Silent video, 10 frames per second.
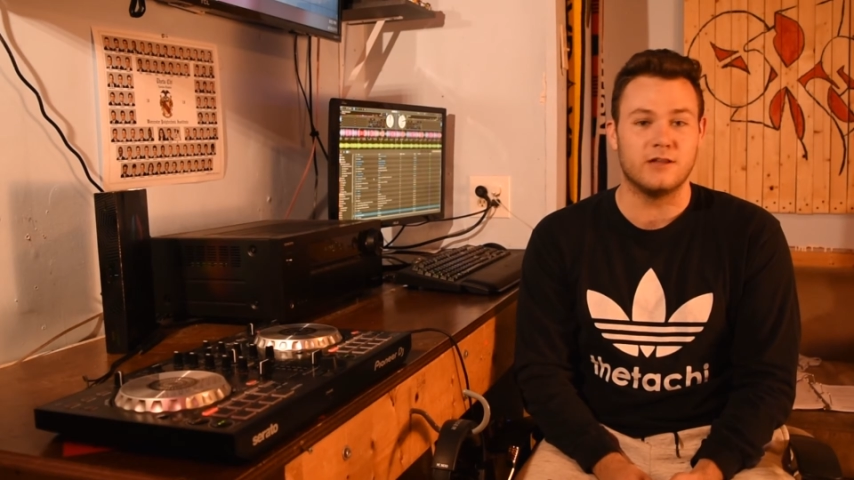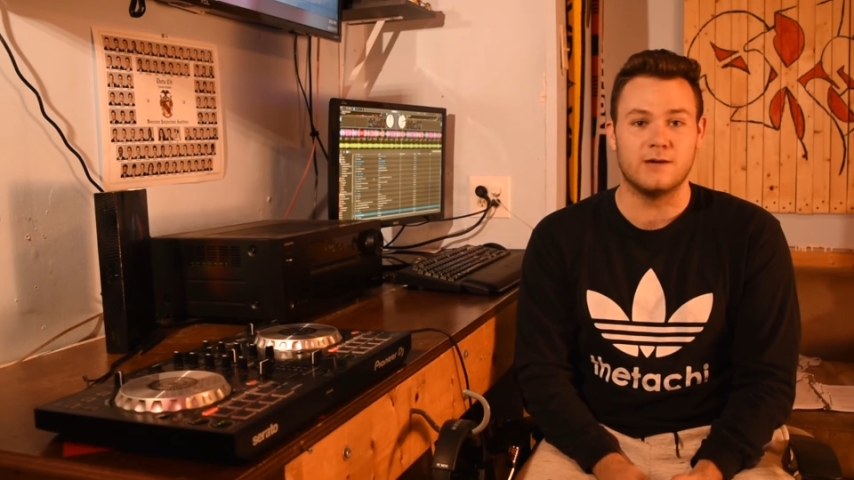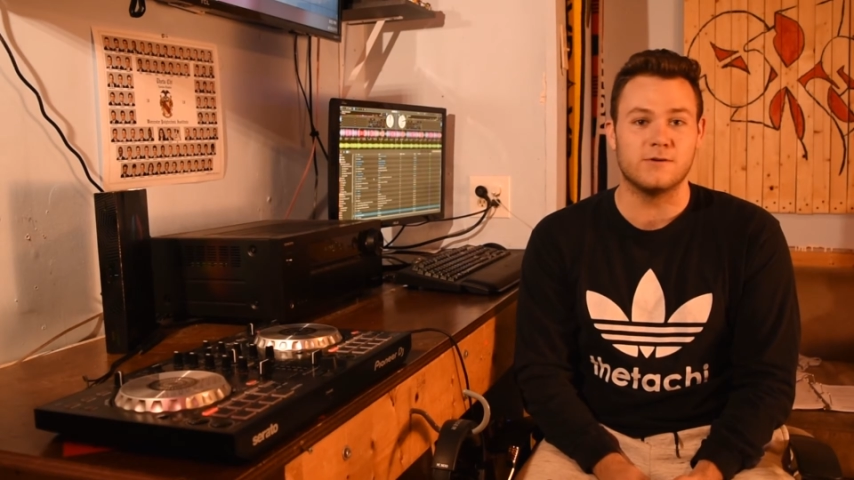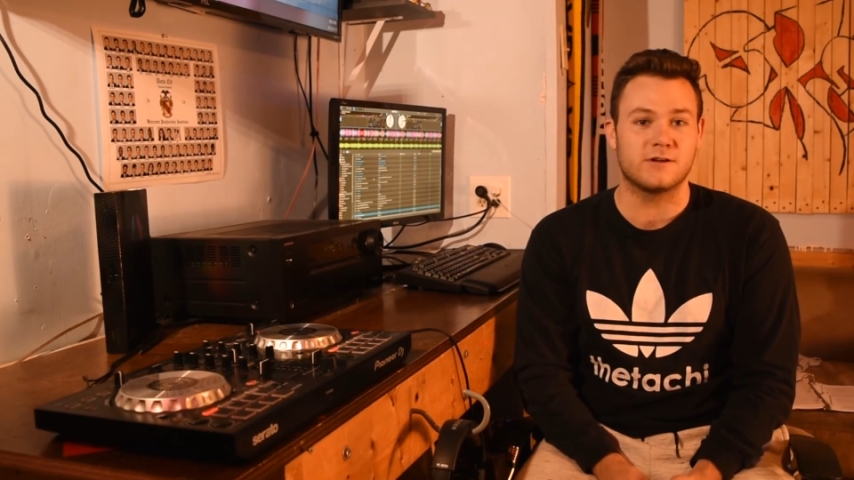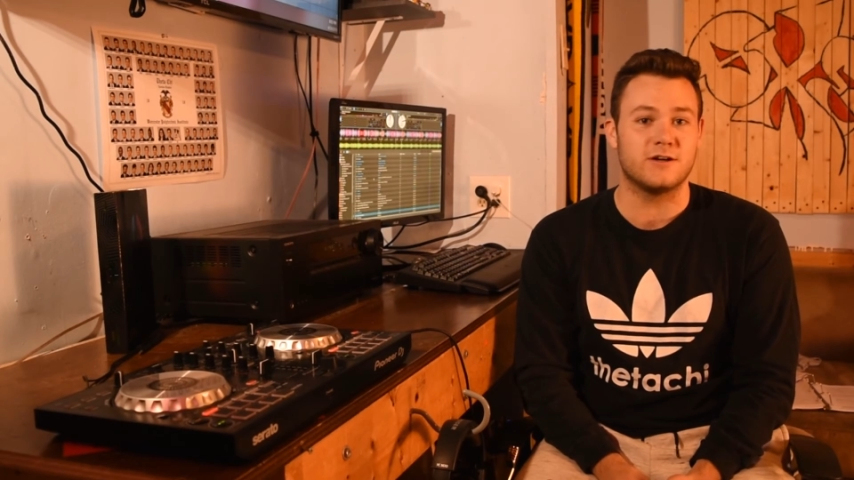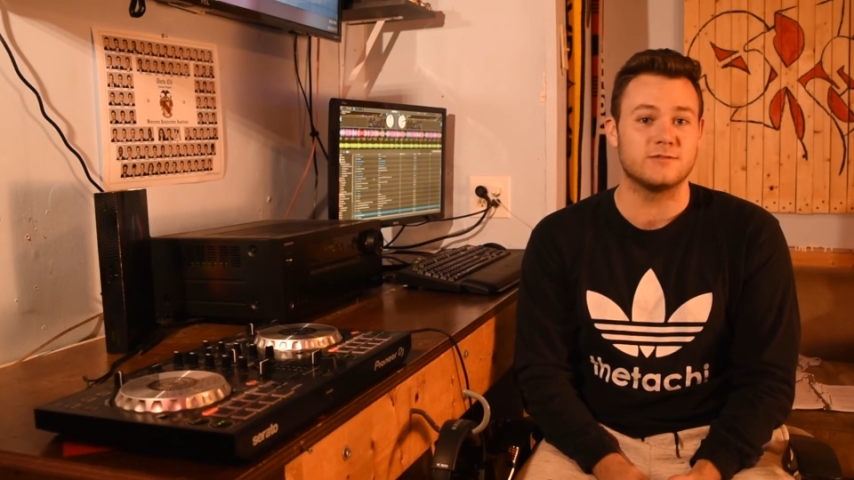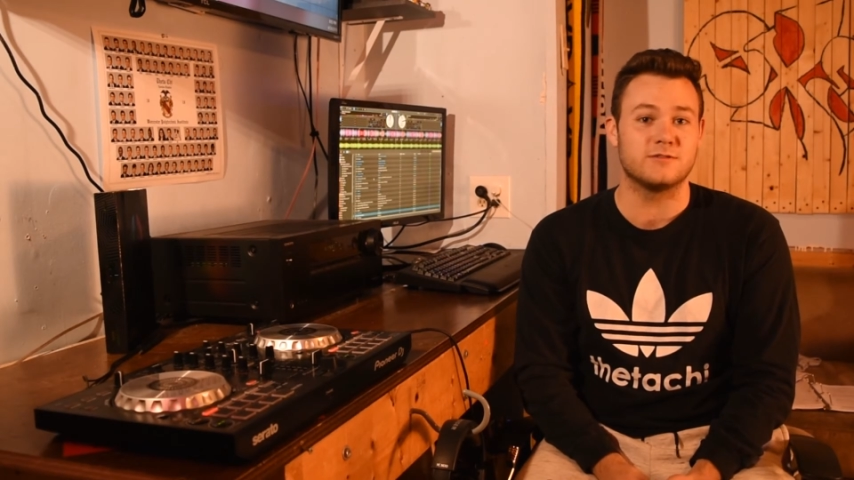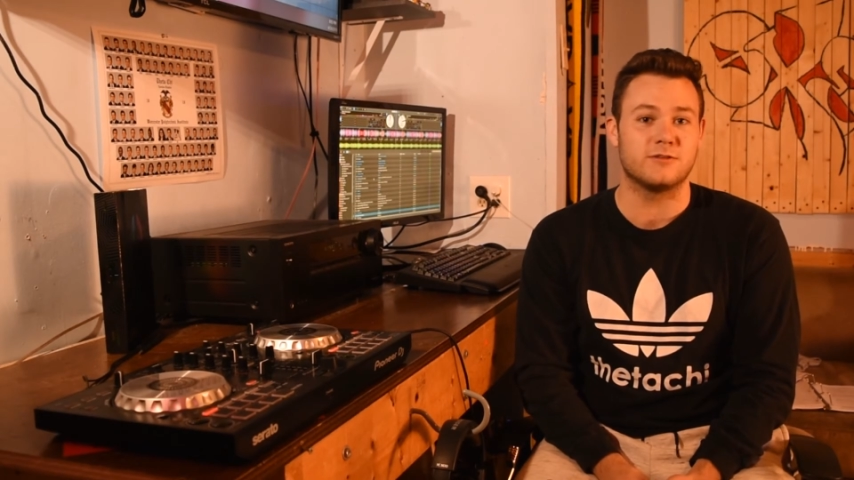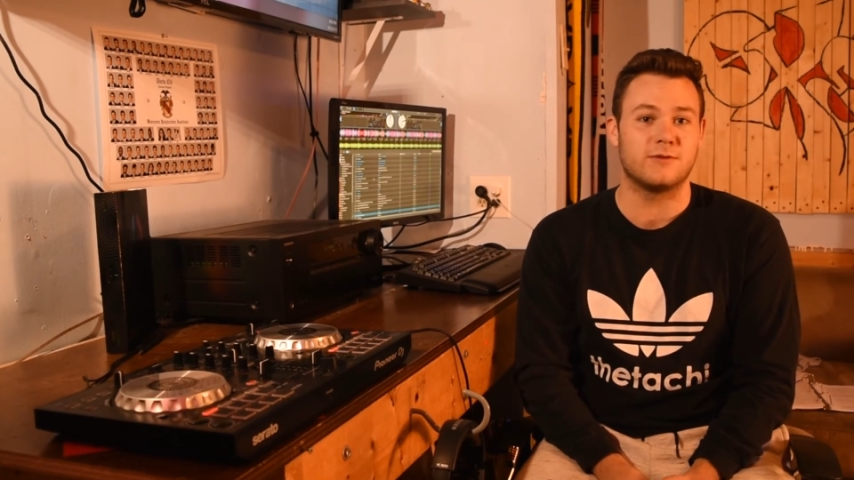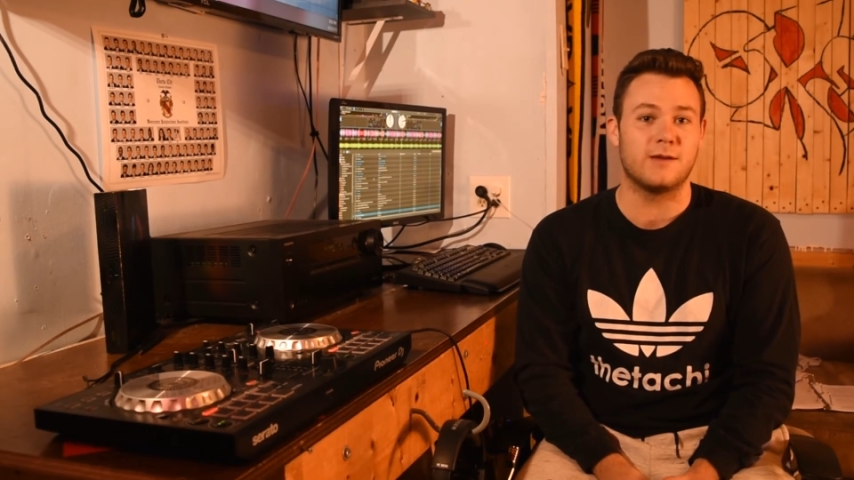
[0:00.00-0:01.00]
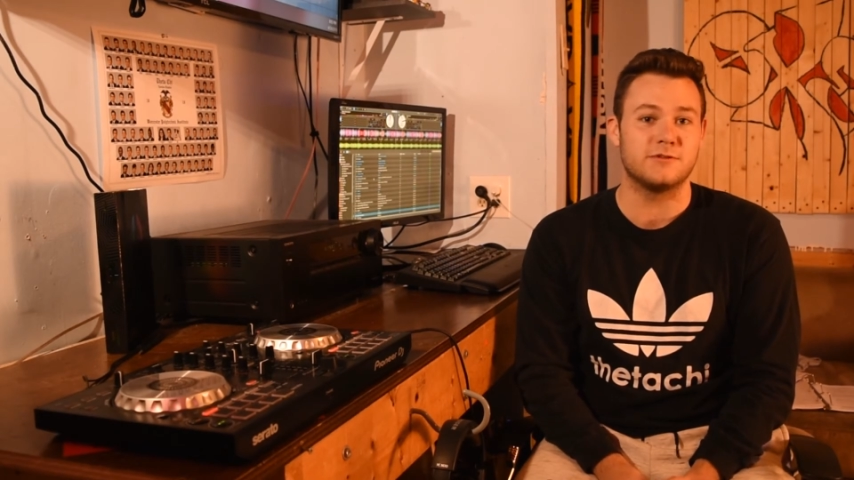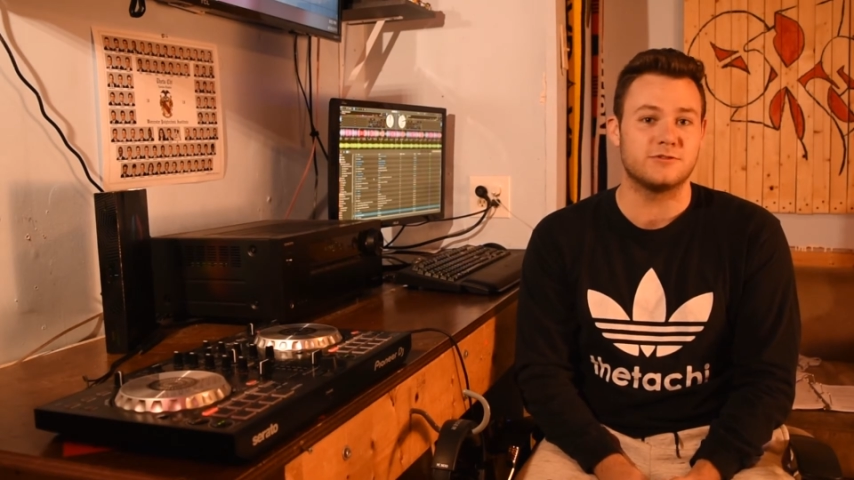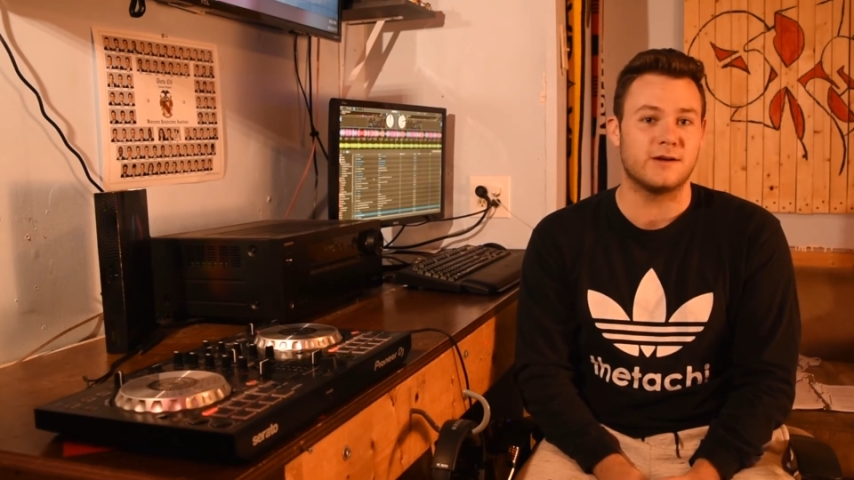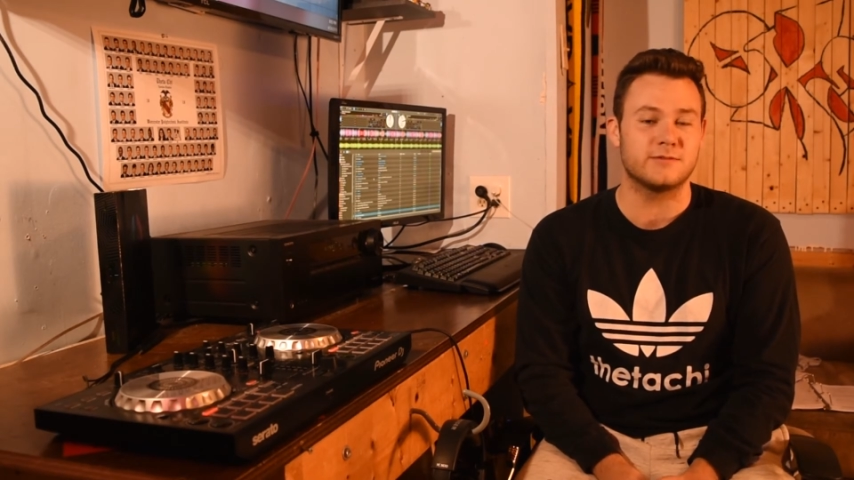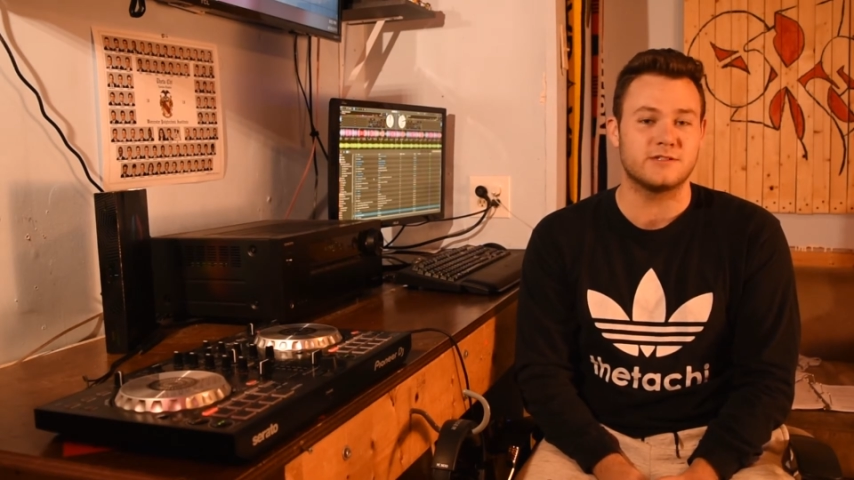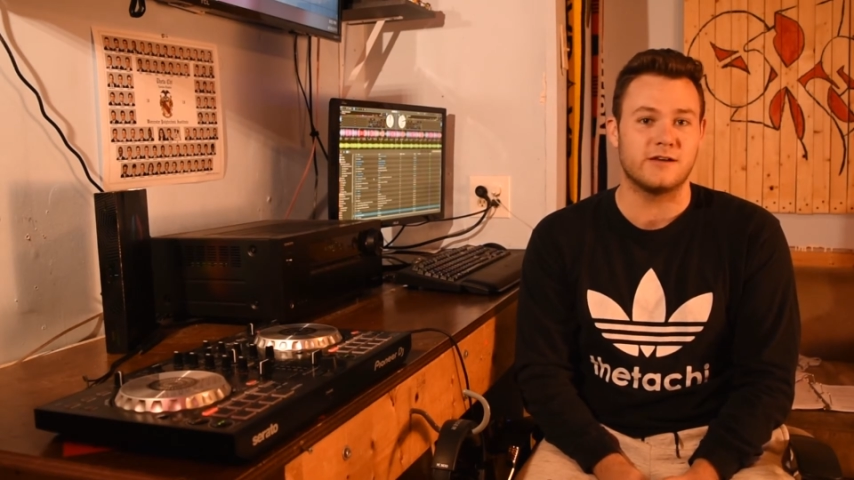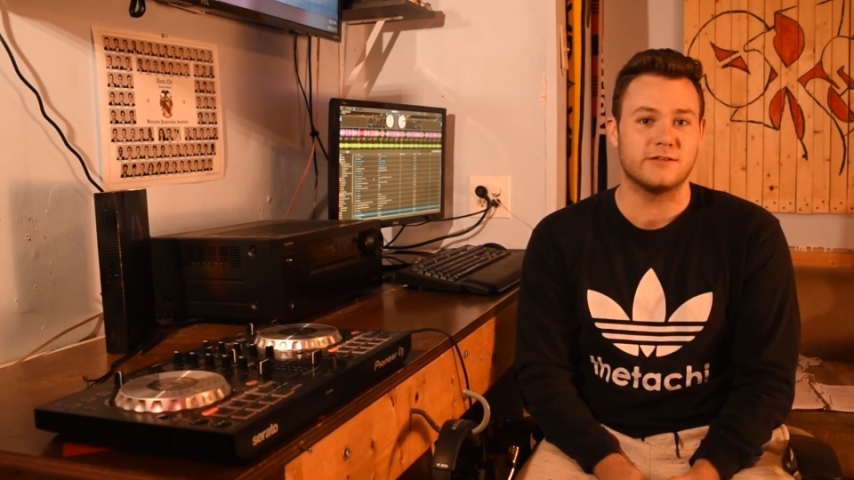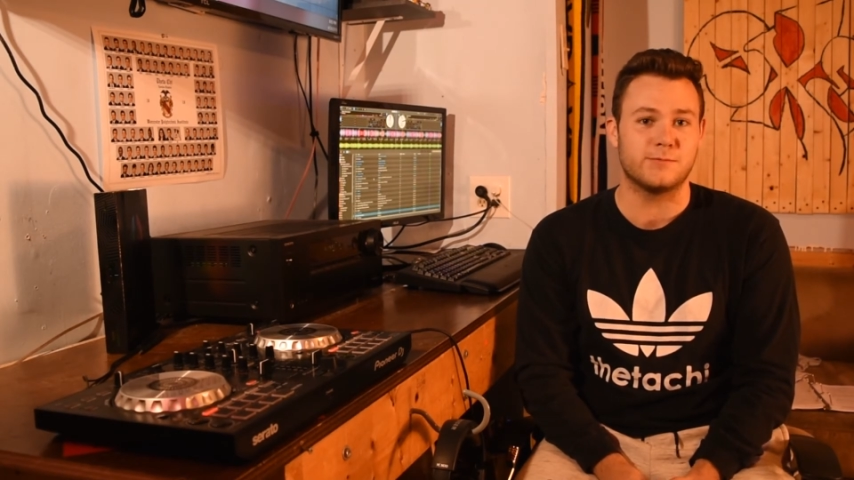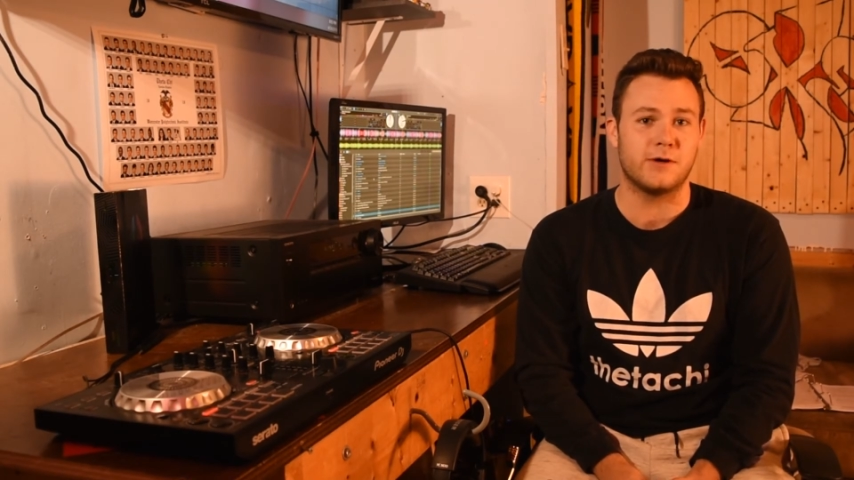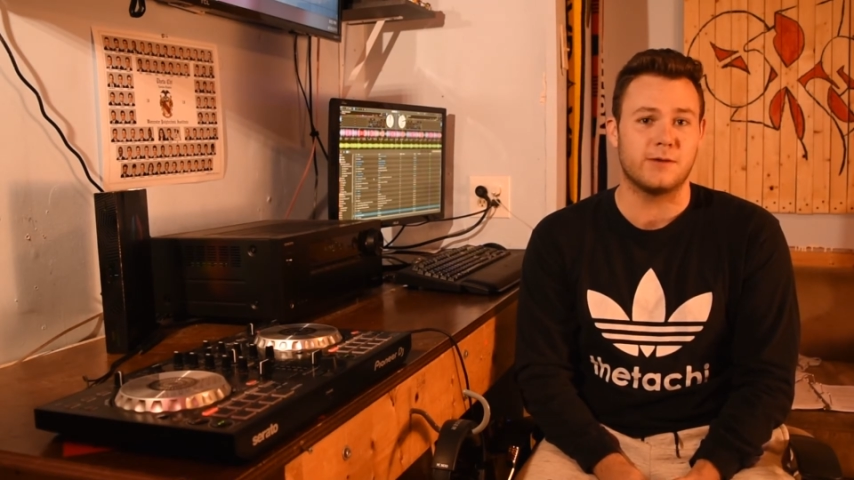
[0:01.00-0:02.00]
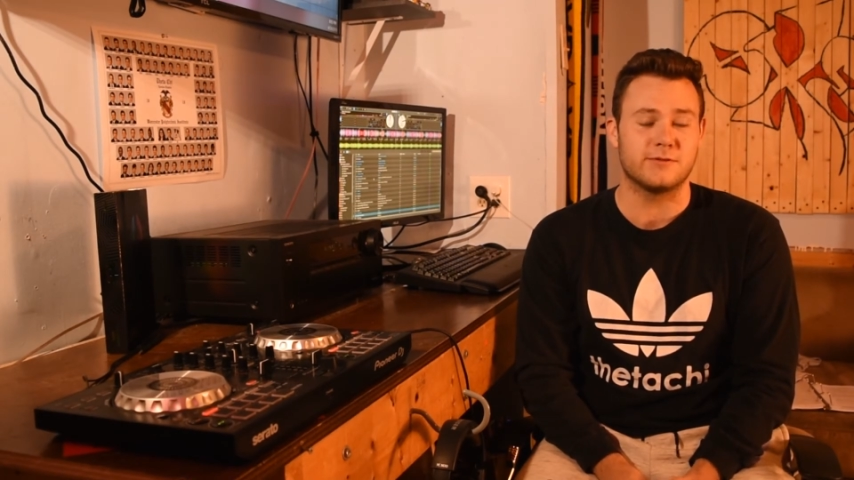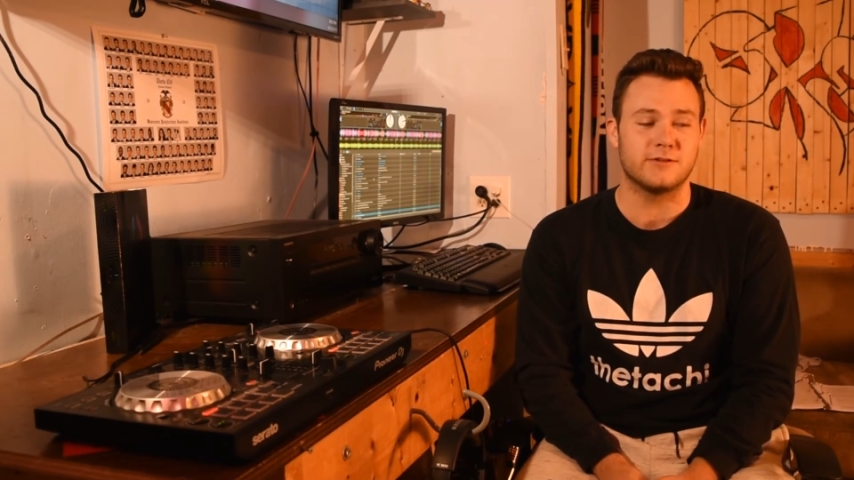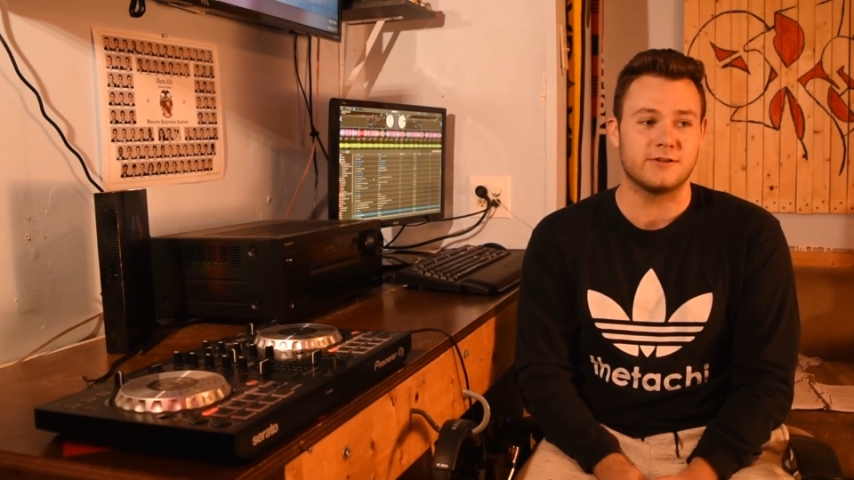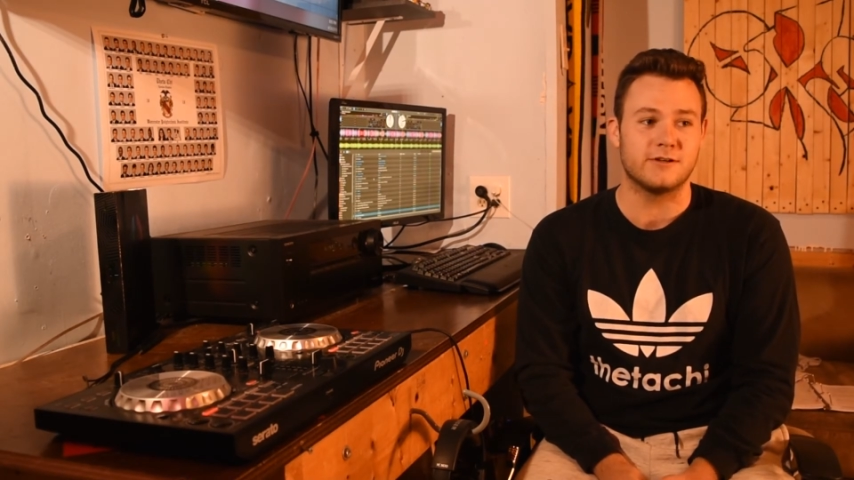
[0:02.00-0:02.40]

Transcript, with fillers: a lot more accustomed to the rap and trap style that's popular